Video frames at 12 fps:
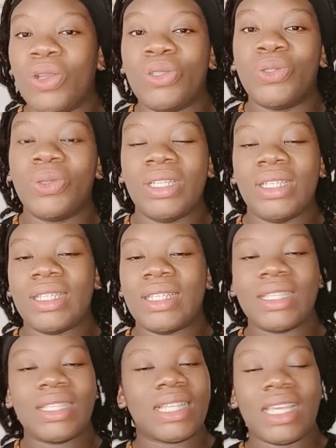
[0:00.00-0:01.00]
or toning
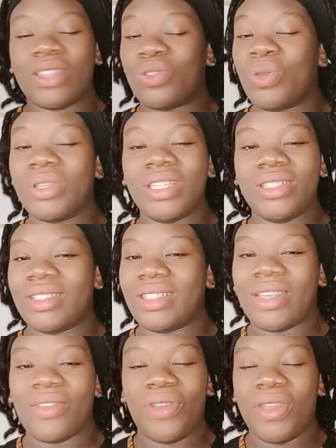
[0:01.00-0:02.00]

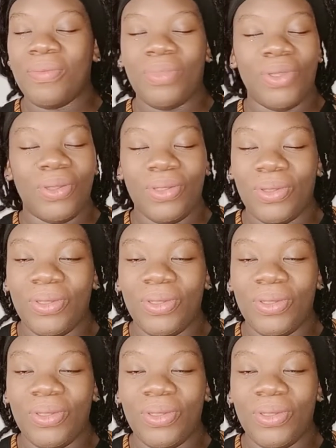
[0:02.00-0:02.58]
cream. No.